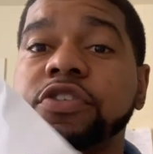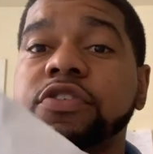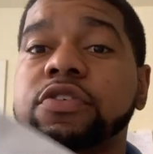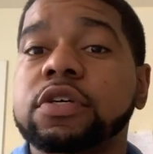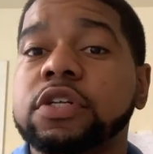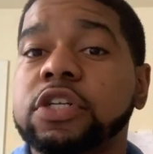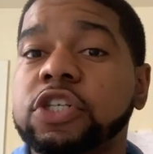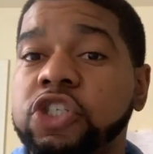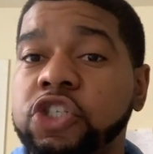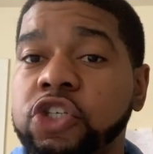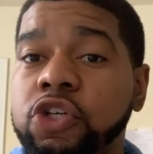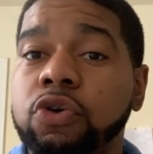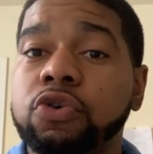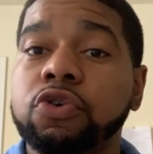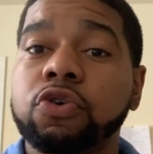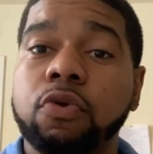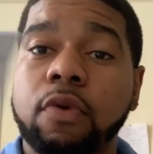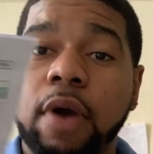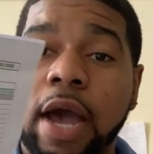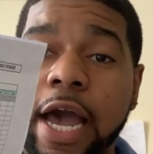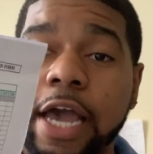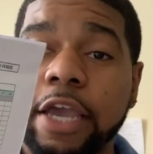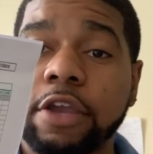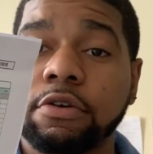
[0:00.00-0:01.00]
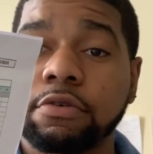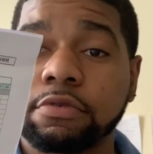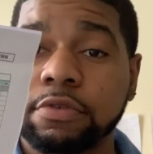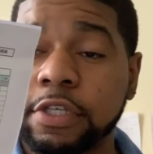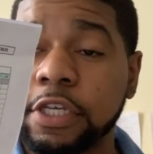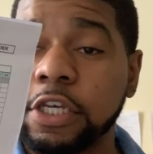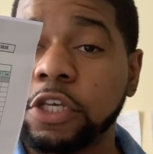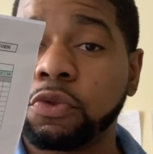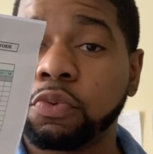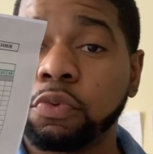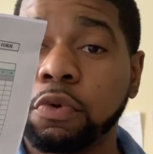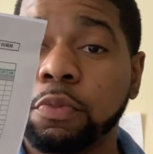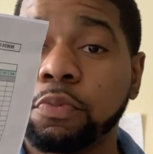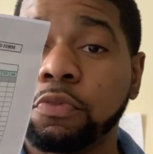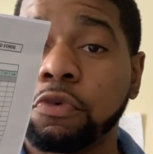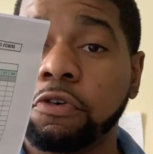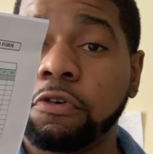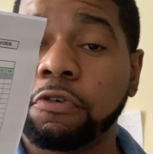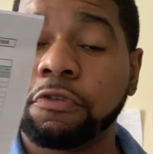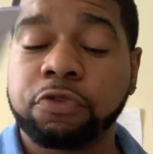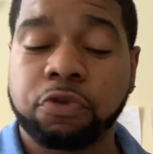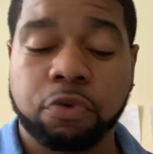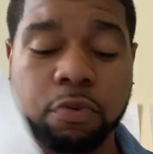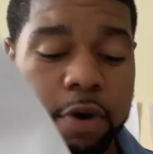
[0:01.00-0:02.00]
is gonna show you how your teeth will
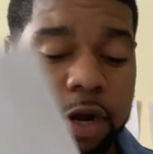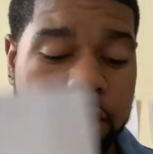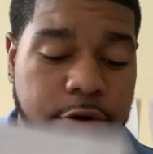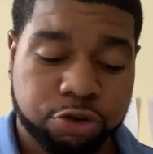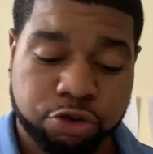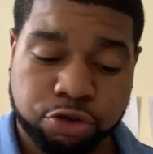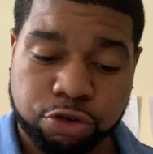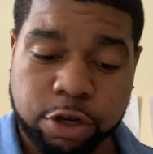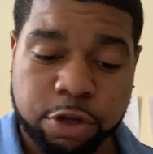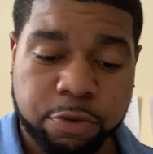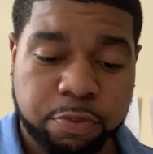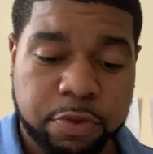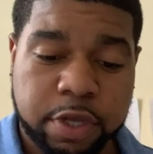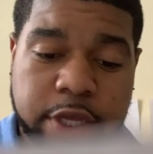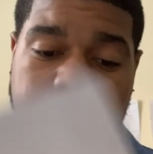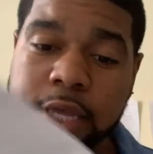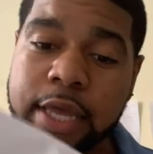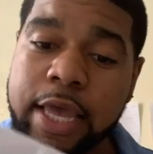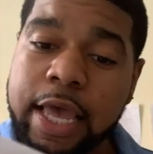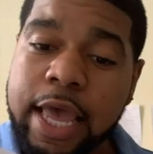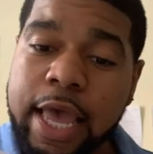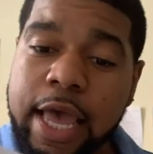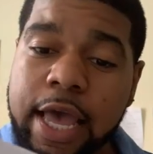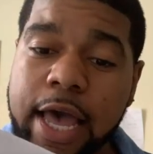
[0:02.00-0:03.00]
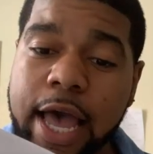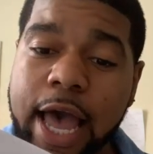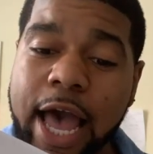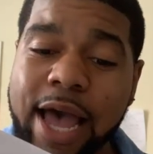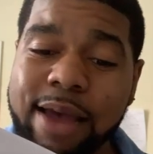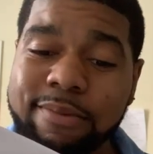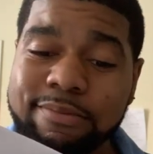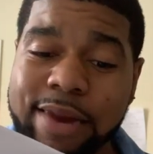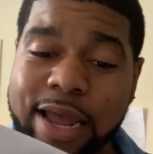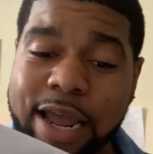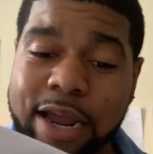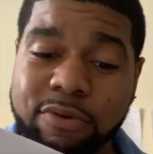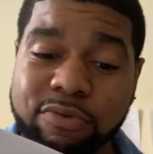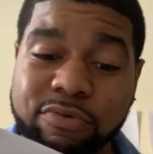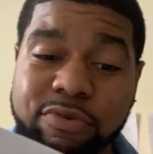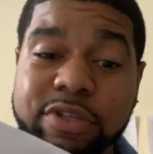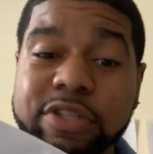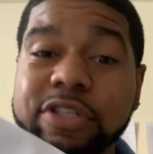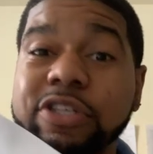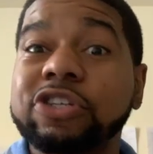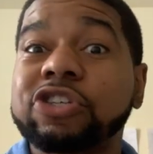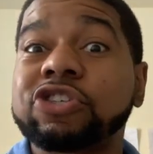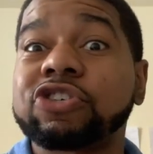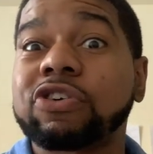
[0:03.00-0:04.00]
move throughout treatment. I'm not
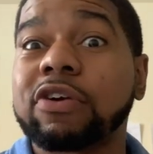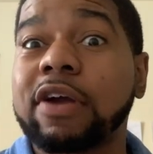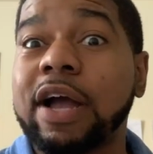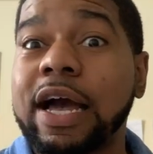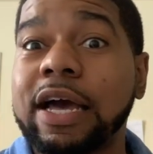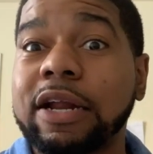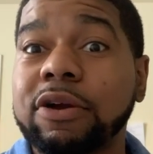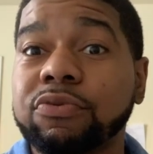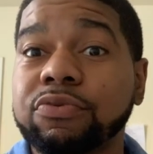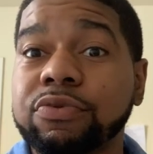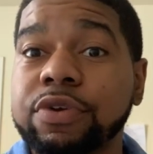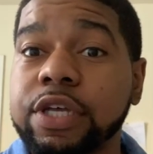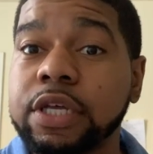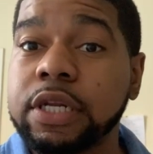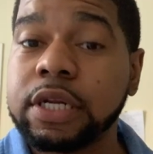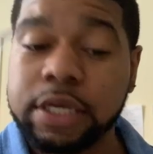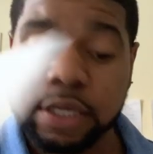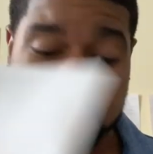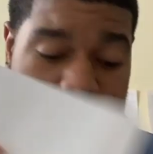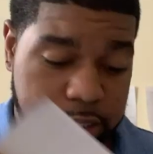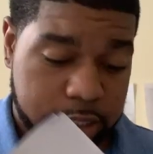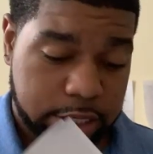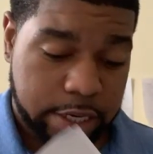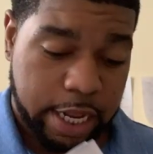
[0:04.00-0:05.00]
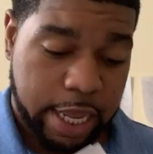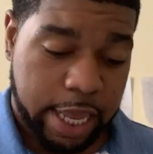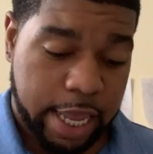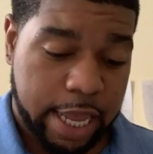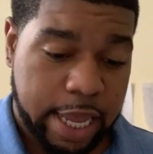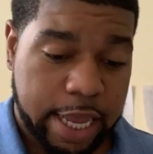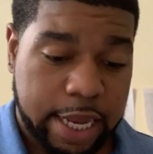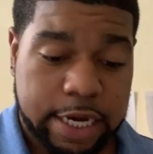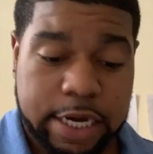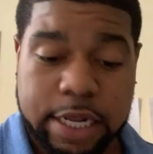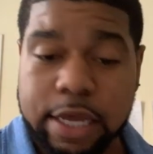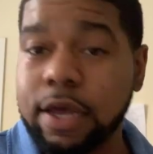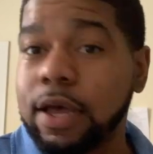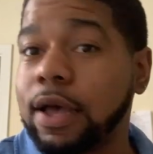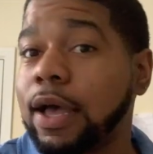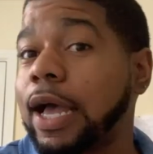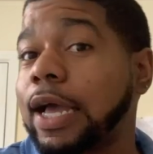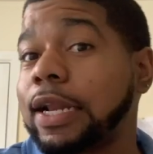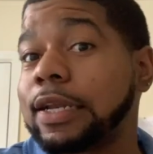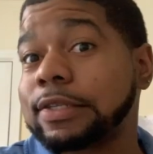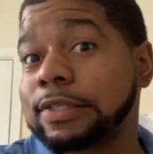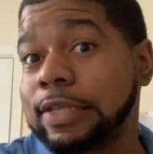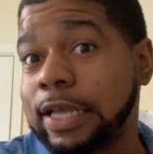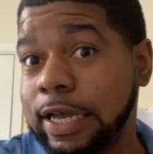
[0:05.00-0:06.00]
really sure how to read it, and
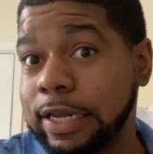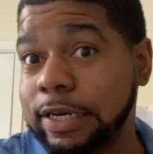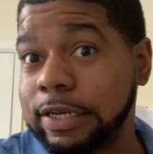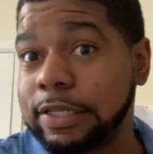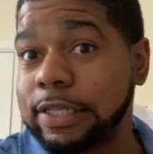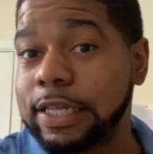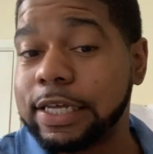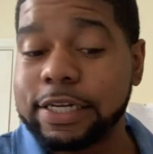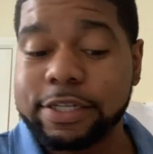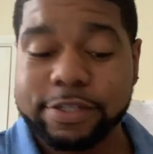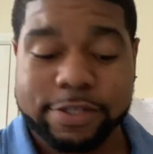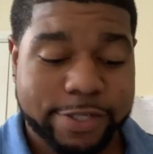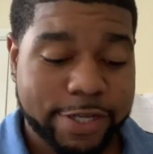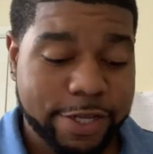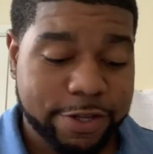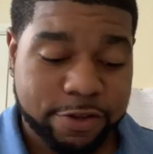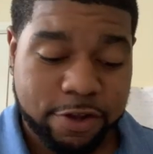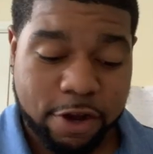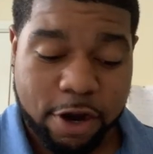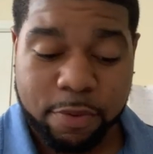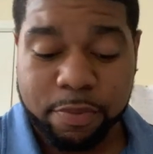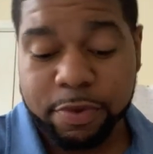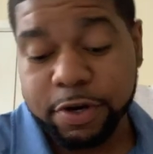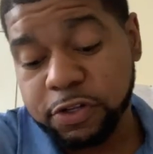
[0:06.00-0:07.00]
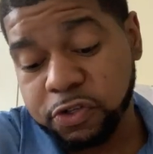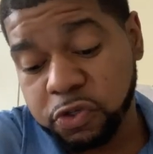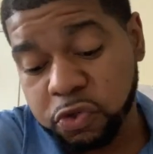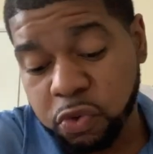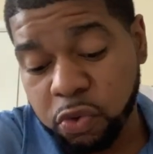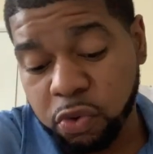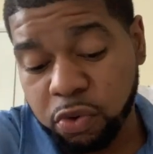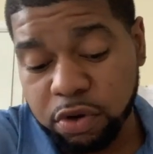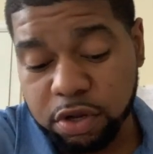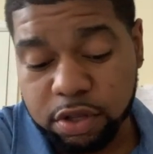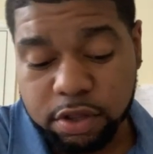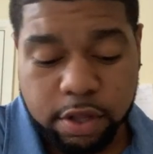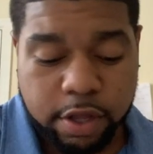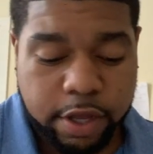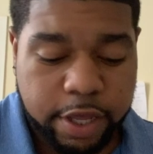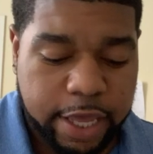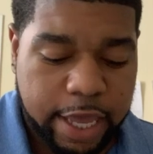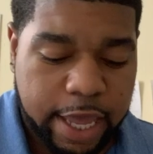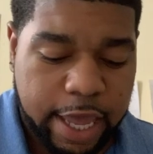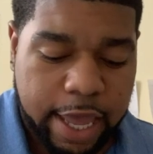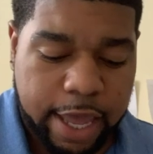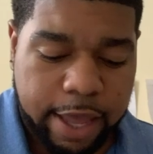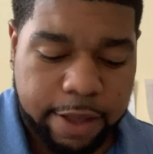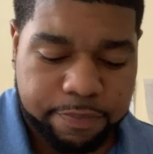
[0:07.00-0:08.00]
I just kind of let it sit there, but it's cool to look
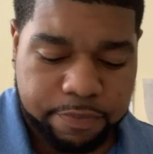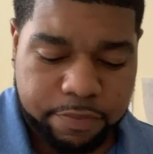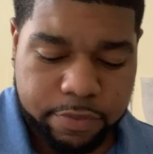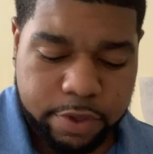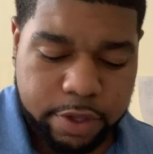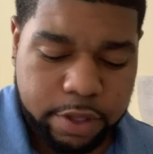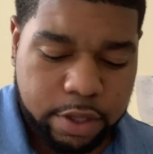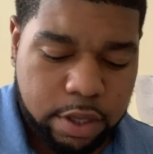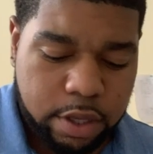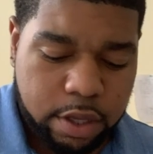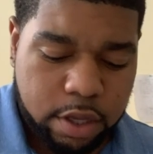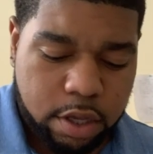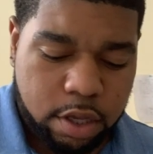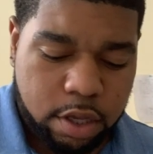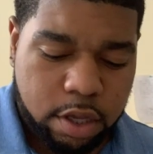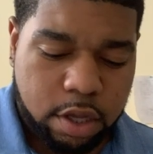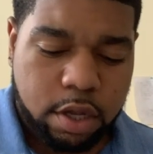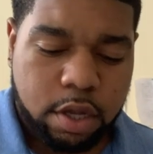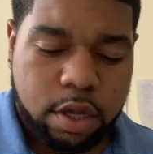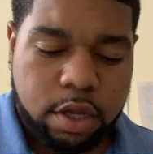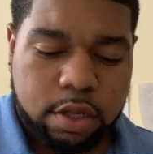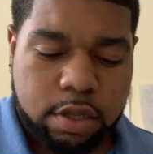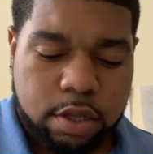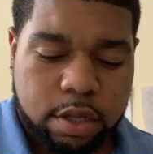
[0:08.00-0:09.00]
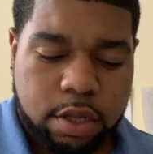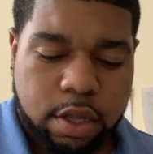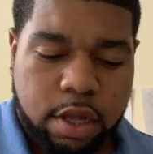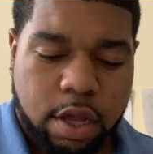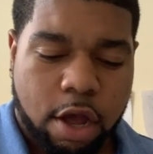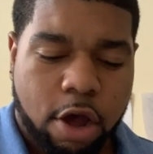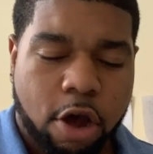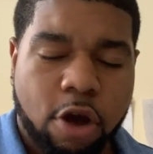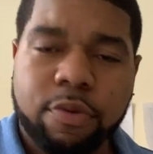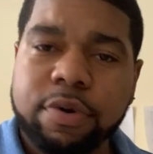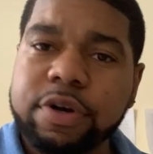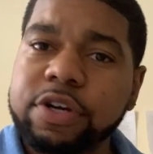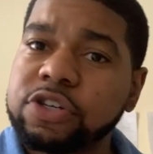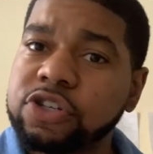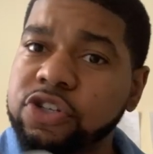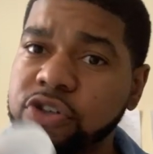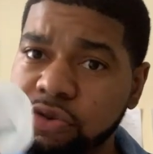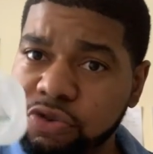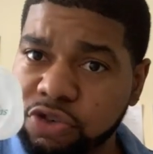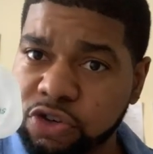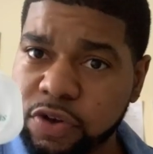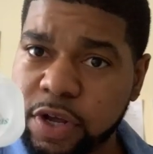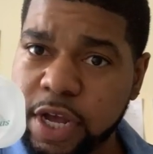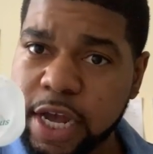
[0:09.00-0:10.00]
at. Already
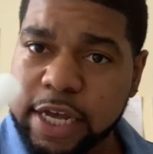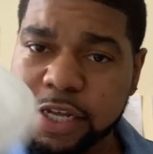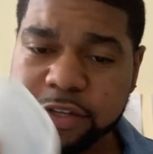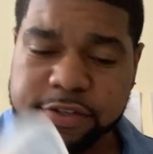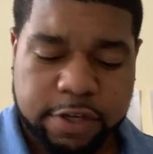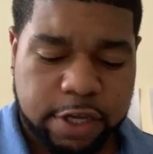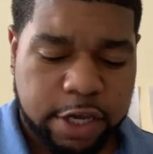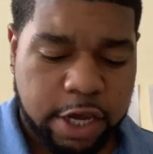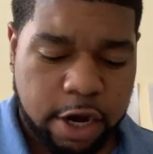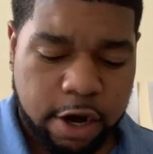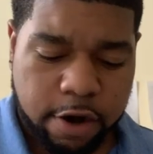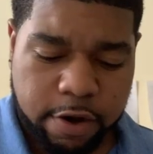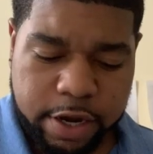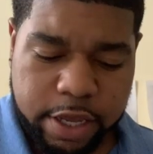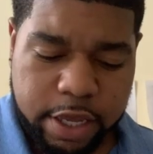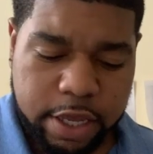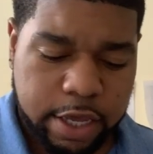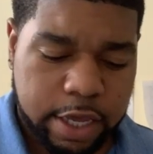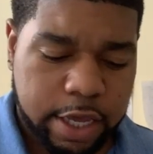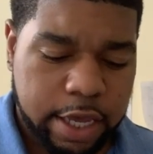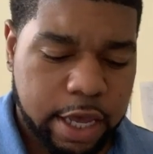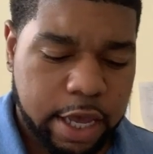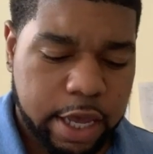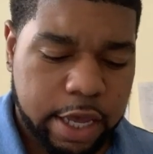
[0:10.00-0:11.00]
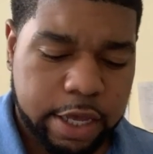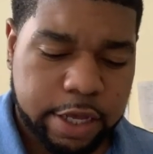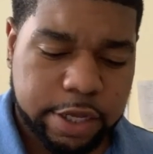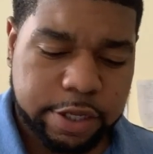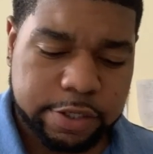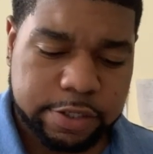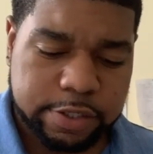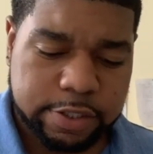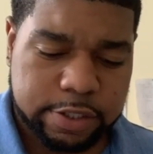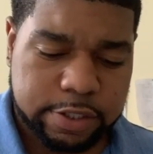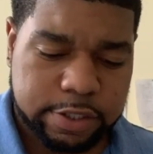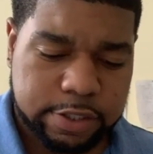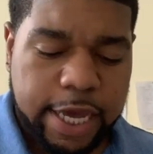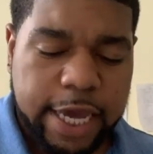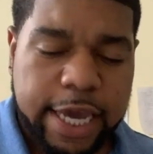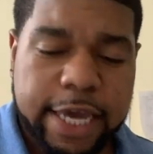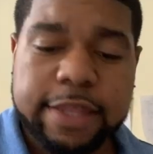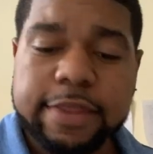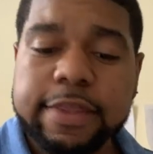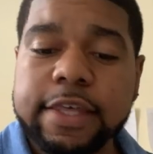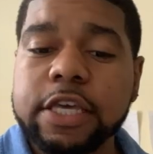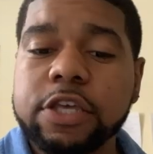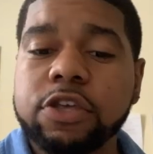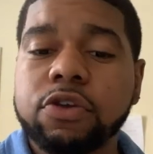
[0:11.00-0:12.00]
showed you guys the carrying case.
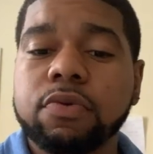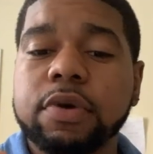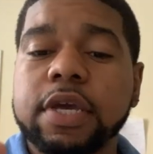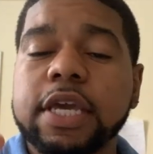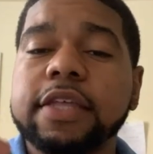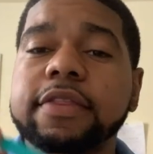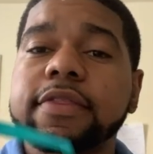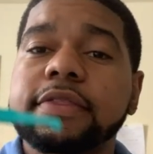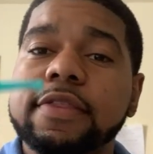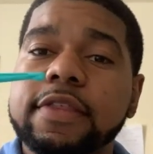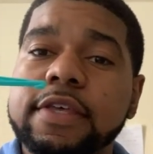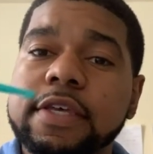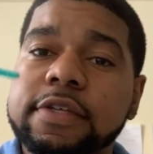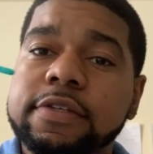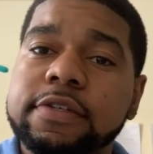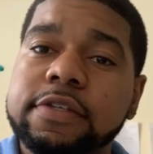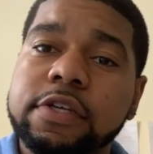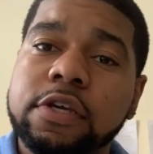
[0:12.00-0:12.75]
And then you get this